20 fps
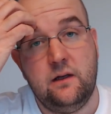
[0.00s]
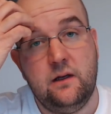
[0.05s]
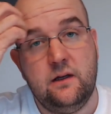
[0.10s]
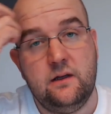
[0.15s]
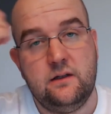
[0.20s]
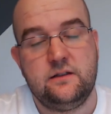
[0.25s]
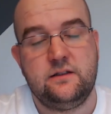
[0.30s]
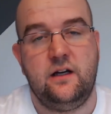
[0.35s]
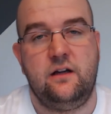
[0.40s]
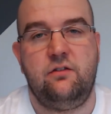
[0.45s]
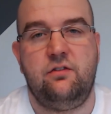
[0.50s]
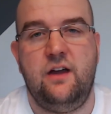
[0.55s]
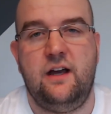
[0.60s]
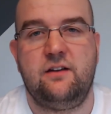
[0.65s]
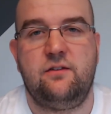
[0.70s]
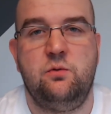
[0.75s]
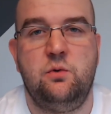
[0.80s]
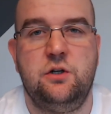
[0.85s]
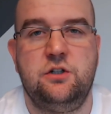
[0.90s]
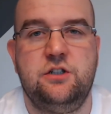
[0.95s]
So
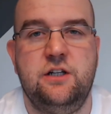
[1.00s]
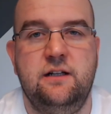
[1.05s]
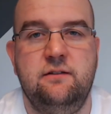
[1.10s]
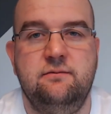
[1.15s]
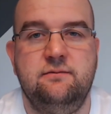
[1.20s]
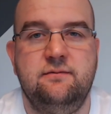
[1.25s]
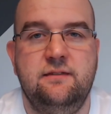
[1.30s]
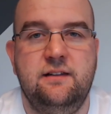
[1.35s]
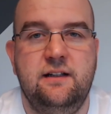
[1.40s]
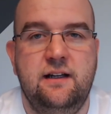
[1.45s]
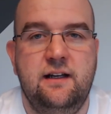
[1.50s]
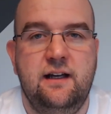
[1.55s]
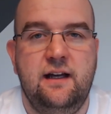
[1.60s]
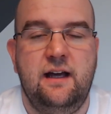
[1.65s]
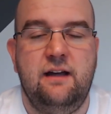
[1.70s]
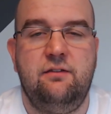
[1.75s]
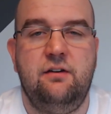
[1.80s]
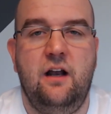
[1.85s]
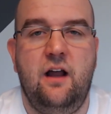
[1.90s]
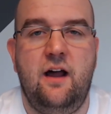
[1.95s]
thanks for watching.
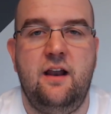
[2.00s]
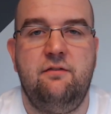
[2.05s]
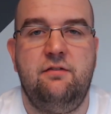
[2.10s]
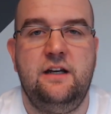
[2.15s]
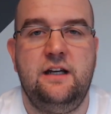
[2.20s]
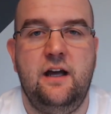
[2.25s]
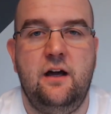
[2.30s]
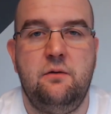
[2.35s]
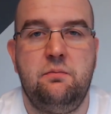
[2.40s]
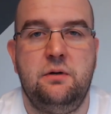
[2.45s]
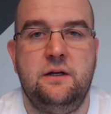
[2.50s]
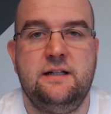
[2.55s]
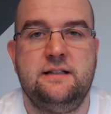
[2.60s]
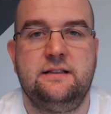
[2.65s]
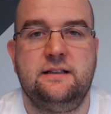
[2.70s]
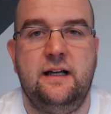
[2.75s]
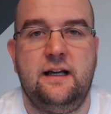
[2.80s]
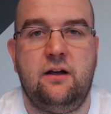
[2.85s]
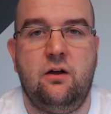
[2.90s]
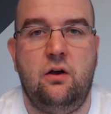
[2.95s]
If you like the video, please
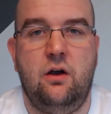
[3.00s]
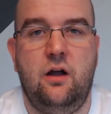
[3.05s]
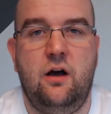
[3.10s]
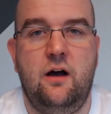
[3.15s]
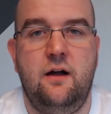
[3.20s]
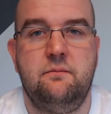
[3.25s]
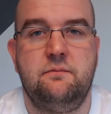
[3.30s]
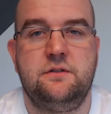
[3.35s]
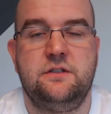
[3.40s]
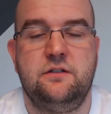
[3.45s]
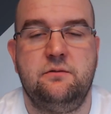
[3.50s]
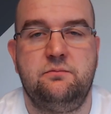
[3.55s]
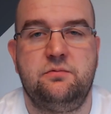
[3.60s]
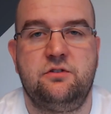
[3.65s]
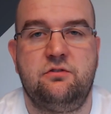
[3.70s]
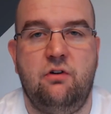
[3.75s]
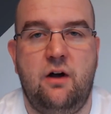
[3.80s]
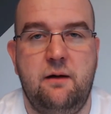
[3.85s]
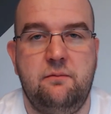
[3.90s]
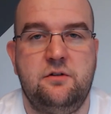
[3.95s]
click on like,
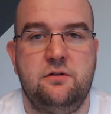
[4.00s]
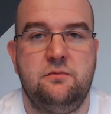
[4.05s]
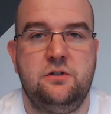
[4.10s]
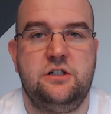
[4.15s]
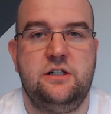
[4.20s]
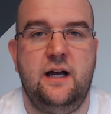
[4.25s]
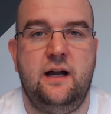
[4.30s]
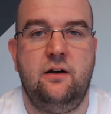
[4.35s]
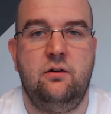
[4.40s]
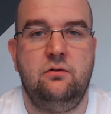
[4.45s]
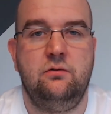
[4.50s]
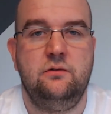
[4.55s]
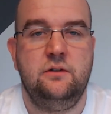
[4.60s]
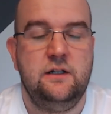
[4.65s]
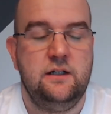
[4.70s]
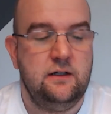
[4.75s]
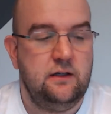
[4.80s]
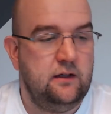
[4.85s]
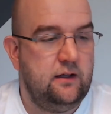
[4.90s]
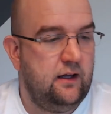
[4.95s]
subscribe to my channel.
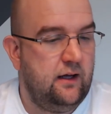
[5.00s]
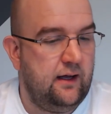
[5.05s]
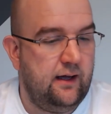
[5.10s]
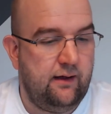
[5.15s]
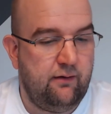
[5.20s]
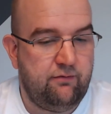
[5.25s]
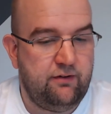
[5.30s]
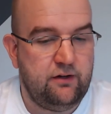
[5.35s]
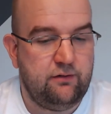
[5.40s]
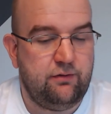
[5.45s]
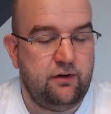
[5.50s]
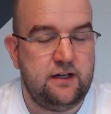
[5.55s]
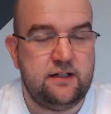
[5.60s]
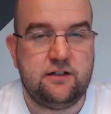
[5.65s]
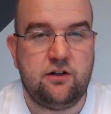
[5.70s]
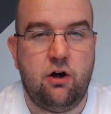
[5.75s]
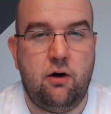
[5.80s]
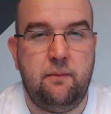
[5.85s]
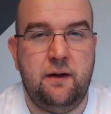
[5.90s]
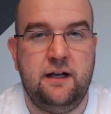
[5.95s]
Uh, feel free to
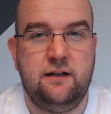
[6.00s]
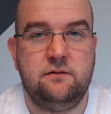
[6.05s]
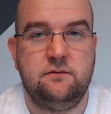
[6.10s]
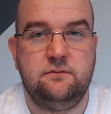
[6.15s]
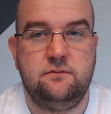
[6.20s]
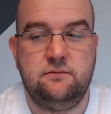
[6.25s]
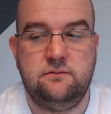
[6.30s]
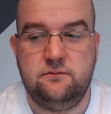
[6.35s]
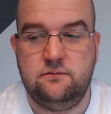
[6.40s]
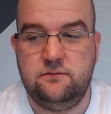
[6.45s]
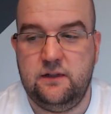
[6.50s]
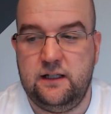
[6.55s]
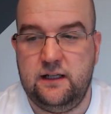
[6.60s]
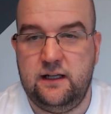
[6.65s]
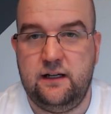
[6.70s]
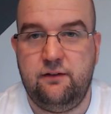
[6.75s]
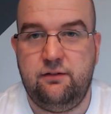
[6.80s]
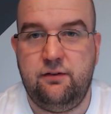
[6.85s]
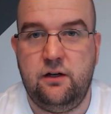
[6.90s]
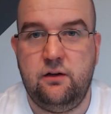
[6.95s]
comment
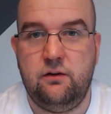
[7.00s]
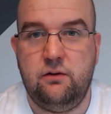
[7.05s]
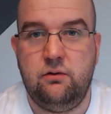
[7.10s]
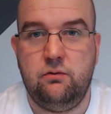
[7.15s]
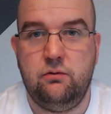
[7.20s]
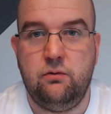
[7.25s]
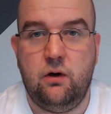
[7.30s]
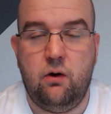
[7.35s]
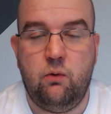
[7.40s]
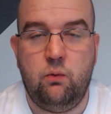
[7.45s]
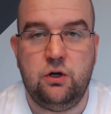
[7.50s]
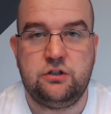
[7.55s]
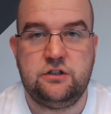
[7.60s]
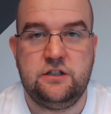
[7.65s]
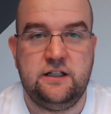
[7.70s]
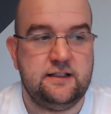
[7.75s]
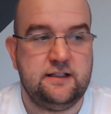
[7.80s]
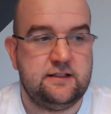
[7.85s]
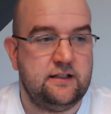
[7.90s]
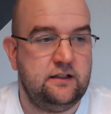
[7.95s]
and if you are
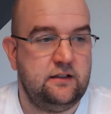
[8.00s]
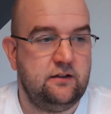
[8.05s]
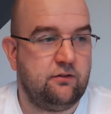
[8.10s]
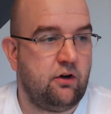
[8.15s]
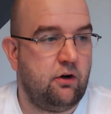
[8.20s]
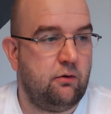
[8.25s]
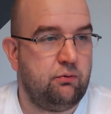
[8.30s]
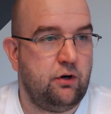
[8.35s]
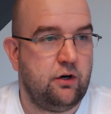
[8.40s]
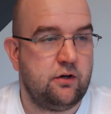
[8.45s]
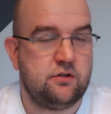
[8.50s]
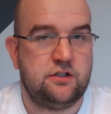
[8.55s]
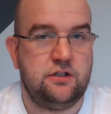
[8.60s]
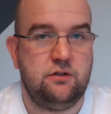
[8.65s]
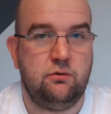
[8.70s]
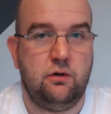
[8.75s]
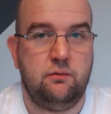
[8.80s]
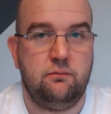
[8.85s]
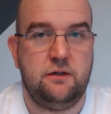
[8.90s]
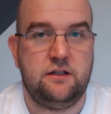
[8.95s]
watching this and you've got products you
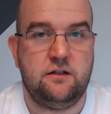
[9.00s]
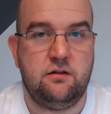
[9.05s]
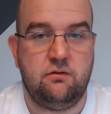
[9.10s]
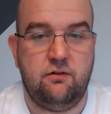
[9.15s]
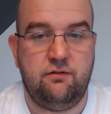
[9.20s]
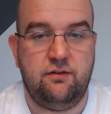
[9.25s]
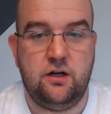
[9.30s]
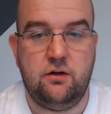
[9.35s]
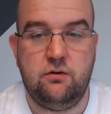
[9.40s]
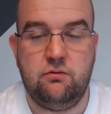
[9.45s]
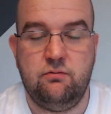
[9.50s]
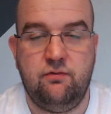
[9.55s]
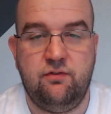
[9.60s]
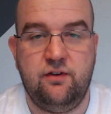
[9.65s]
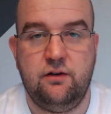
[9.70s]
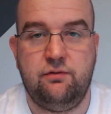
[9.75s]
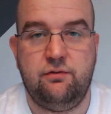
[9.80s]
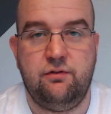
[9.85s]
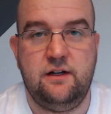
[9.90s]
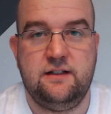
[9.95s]
want me to review,
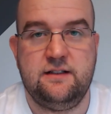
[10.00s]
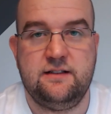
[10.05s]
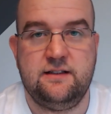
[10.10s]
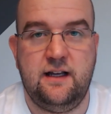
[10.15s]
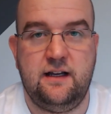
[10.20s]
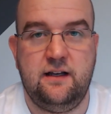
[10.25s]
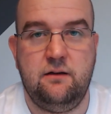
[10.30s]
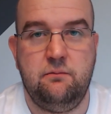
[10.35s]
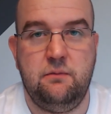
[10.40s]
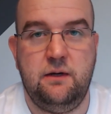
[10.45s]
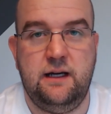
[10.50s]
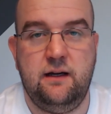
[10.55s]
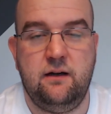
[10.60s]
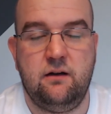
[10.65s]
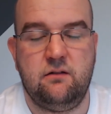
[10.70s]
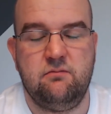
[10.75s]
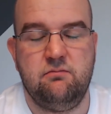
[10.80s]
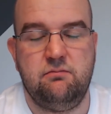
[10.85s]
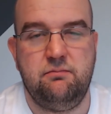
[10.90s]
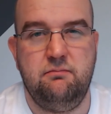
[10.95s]
feel free to send them me.
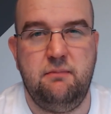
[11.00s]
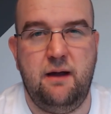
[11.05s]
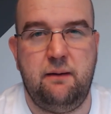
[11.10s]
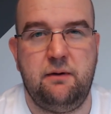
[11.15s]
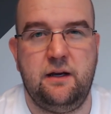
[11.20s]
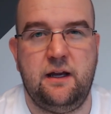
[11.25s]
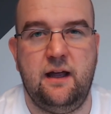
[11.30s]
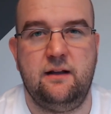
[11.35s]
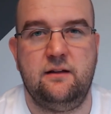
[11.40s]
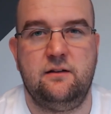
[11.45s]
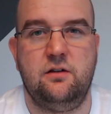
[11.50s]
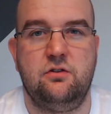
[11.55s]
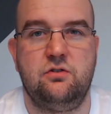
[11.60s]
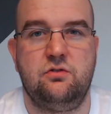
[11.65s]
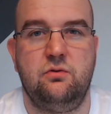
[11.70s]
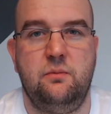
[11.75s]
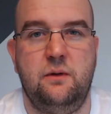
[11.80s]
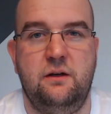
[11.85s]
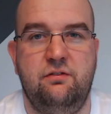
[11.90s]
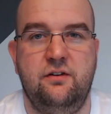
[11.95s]
Maybe get in touch
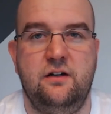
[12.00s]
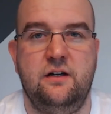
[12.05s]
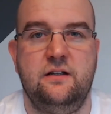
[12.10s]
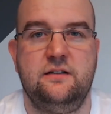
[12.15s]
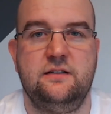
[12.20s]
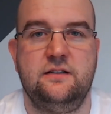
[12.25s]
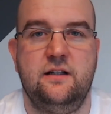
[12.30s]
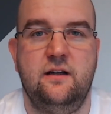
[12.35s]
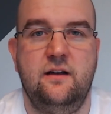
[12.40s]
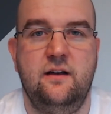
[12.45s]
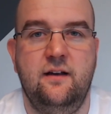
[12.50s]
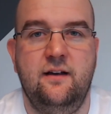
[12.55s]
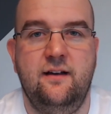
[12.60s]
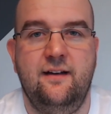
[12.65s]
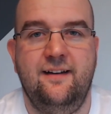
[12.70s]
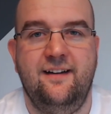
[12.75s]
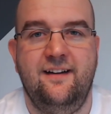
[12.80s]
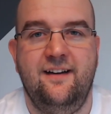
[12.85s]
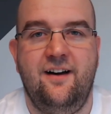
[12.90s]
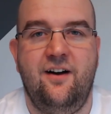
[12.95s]
with me first.
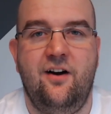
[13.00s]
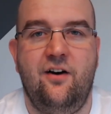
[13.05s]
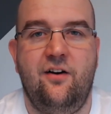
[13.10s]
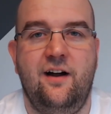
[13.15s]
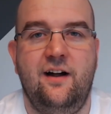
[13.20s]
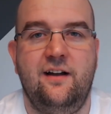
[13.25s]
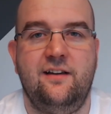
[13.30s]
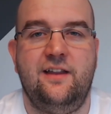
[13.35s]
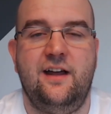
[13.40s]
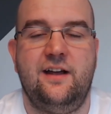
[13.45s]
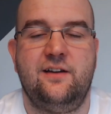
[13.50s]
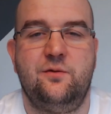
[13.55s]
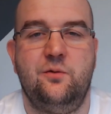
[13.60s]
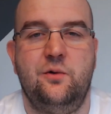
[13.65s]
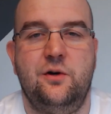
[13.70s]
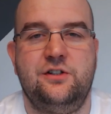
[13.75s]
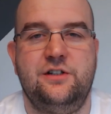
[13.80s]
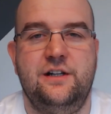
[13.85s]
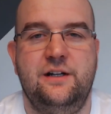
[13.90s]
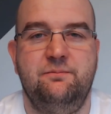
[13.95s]
All right, thanks for
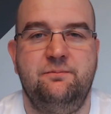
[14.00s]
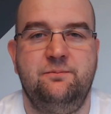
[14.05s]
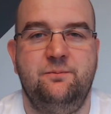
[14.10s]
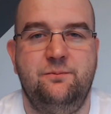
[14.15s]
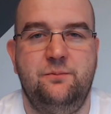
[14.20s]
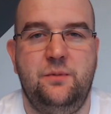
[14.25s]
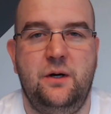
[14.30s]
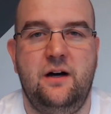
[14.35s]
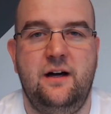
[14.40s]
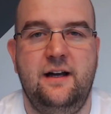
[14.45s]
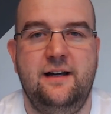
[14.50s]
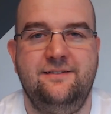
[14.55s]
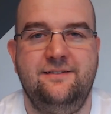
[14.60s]
watching. Bye.